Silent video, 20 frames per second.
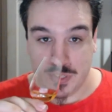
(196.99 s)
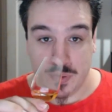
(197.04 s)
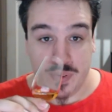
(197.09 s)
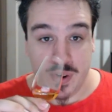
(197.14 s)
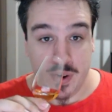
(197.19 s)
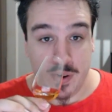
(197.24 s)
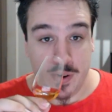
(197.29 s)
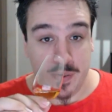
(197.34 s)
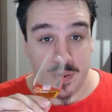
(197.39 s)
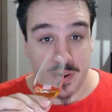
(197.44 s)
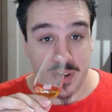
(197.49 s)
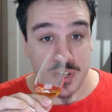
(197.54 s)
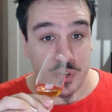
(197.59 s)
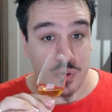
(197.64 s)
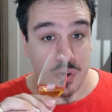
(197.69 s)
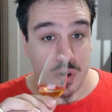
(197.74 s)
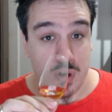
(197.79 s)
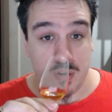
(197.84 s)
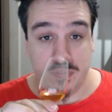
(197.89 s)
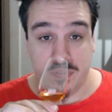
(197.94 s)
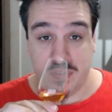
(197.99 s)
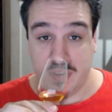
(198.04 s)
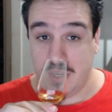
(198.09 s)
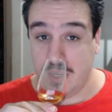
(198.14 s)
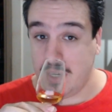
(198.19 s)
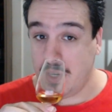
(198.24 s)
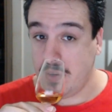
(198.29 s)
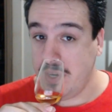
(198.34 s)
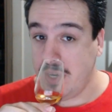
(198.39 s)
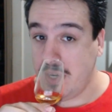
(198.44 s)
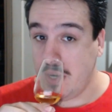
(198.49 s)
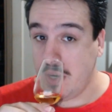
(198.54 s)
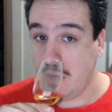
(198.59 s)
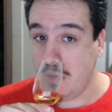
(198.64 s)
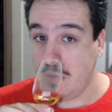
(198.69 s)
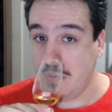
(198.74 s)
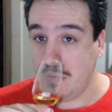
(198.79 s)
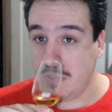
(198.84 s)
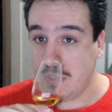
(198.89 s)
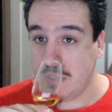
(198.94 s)
So very, very strong vanilla-y
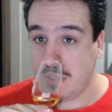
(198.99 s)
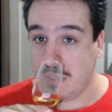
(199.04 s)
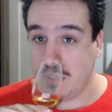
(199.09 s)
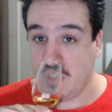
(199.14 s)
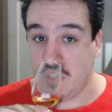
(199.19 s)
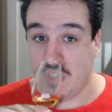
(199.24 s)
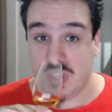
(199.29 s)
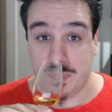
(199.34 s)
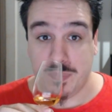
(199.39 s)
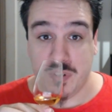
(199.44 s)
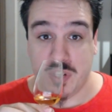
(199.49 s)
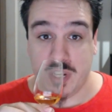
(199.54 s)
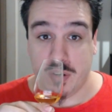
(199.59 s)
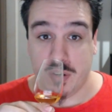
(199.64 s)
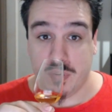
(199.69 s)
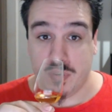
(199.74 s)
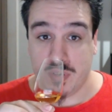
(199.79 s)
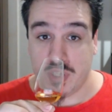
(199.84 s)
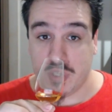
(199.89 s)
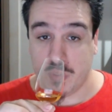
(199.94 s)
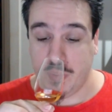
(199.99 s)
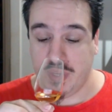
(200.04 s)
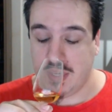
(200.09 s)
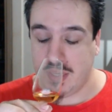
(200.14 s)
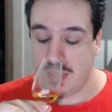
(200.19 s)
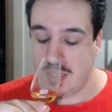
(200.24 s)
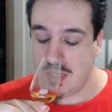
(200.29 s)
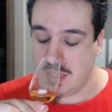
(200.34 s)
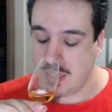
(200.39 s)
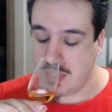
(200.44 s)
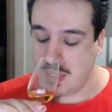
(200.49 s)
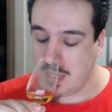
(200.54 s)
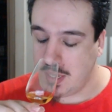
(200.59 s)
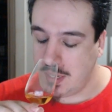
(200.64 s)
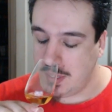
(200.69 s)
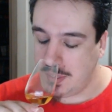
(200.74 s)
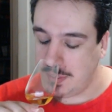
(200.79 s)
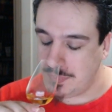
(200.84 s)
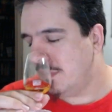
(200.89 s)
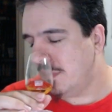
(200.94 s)
notes, some general sweetness.
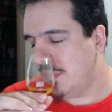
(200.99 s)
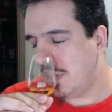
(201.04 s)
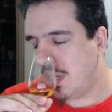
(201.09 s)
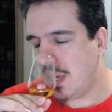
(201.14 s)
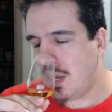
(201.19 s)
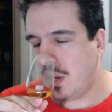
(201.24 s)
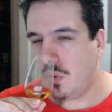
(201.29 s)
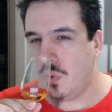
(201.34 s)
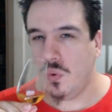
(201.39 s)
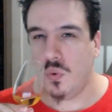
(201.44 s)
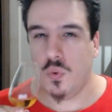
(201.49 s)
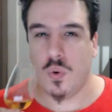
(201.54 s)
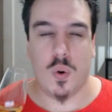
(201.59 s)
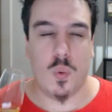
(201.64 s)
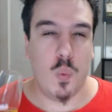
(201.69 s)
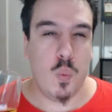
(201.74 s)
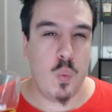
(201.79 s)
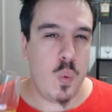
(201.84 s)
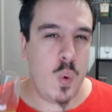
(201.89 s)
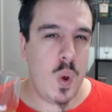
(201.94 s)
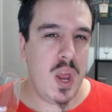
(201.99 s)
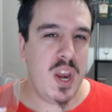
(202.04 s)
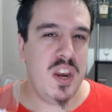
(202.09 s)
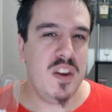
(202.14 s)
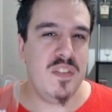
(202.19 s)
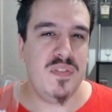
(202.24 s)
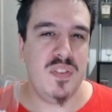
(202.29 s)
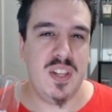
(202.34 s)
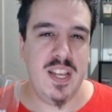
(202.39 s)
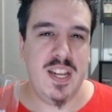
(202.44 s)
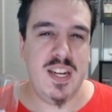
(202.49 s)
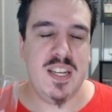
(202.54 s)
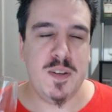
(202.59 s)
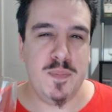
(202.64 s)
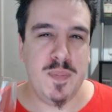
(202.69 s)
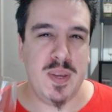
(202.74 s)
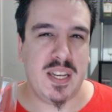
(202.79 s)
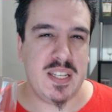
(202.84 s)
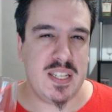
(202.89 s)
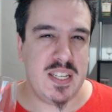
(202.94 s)
Ooh, a wonderful
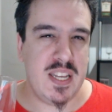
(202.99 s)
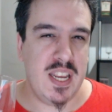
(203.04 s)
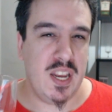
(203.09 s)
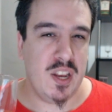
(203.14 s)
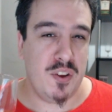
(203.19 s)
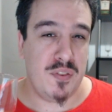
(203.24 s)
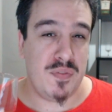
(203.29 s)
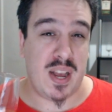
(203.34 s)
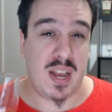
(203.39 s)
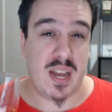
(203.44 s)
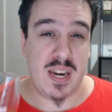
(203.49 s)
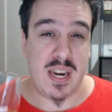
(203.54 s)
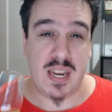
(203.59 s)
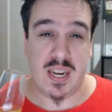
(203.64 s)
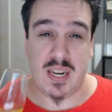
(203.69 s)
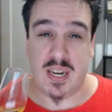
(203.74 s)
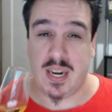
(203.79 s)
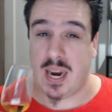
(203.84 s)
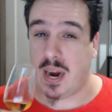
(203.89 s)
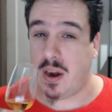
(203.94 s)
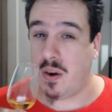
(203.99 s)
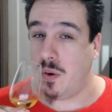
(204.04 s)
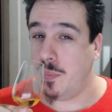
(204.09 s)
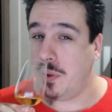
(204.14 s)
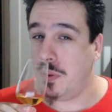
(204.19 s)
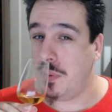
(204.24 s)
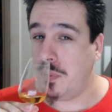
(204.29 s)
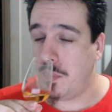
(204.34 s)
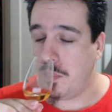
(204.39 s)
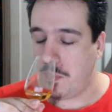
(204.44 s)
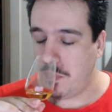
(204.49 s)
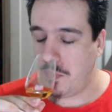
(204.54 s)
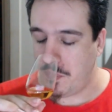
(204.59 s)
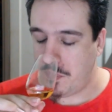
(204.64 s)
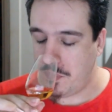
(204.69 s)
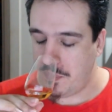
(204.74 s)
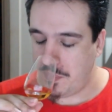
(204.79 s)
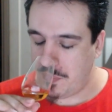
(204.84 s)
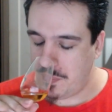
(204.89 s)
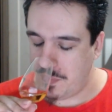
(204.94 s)
intermixing of honey and caramel.
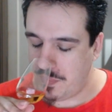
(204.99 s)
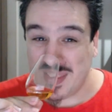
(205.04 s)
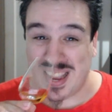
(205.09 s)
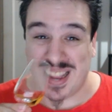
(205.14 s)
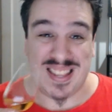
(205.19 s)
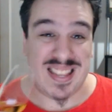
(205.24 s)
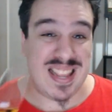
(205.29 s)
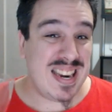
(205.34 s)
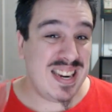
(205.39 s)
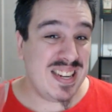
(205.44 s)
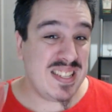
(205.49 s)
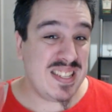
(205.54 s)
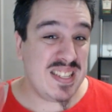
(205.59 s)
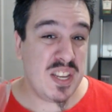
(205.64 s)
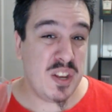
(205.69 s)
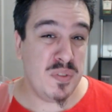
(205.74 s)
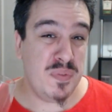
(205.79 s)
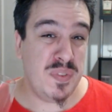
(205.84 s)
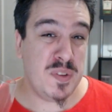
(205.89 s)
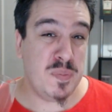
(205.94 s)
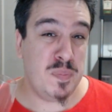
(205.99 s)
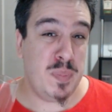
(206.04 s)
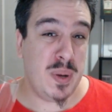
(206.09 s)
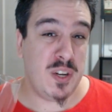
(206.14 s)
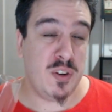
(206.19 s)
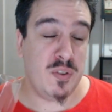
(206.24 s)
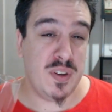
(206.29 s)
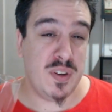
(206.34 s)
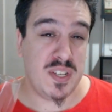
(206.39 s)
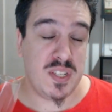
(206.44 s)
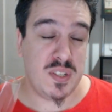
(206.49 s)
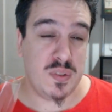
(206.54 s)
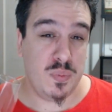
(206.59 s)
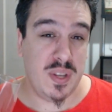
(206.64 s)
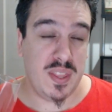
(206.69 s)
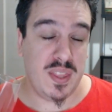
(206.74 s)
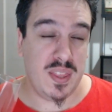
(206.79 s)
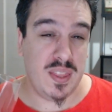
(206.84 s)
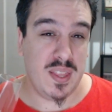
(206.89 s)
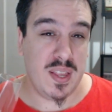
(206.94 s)
And that itself is buttressed
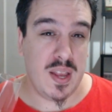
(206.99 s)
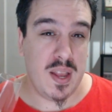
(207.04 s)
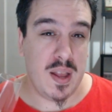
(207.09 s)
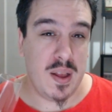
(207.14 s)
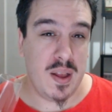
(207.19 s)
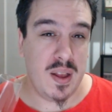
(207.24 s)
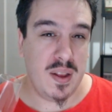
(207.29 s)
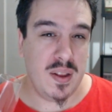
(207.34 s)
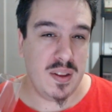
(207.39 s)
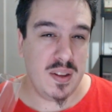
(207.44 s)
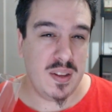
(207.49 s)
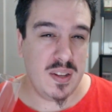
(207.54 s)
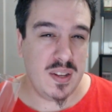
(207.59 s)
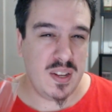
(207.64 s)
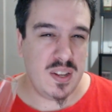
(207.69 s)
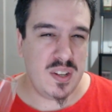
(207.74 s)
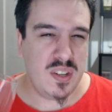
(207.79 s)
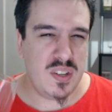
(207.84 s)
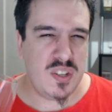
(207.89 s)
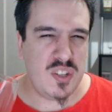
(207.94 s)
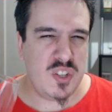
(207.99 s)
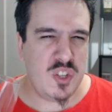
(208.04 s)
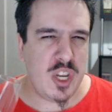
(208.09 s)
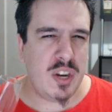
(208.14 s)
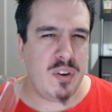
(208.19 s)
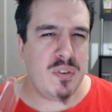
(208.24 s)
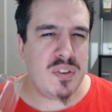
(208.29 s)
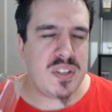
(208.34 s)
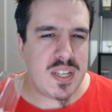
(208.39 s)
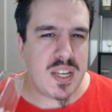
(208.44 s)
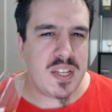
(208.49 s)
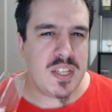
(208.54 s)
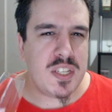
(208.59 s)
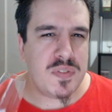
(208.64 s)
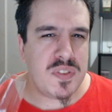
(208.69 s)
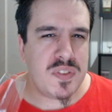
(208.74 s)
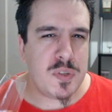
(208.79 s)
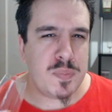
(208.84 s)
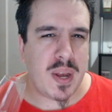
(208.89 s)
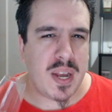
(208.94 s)
with a general sense
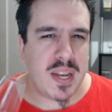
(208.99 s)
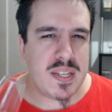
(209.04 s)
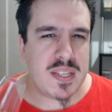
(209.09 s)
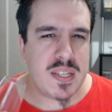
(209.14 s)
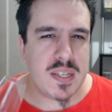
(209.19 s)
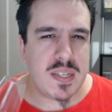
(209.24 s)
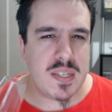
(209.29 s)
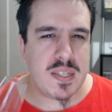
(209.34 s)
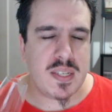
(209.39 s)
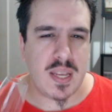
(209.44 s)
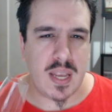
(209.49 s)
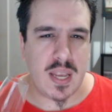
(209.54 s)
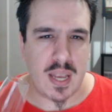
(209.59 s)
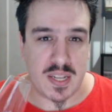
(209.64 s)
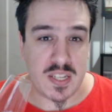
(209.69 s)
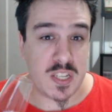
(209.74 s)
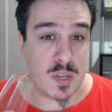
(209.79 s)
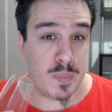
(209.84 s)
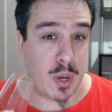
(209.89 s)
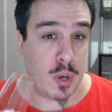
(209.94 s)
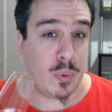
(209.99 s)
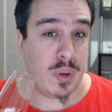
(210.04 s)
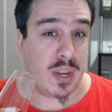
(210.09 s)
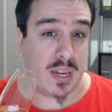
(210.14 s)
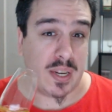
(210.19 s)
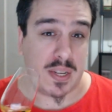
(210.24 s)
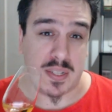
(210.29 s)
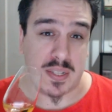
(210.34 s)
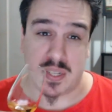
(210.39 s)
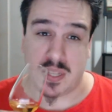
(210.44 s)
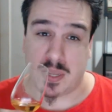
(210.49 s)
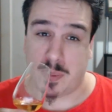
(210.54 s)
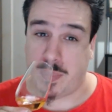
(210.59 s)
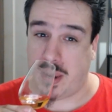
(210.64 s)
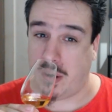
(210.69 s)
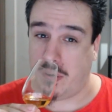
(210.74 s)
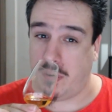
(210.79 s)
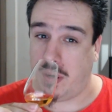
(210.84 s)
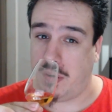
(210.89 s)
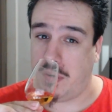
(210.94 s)
of spices and some oakiness in the
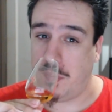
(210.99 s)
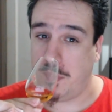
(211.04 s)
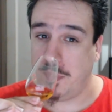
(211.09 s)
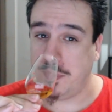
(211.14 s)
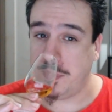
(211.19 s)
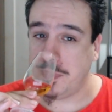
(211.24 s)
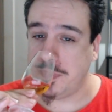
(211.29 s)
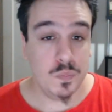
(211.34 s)
background.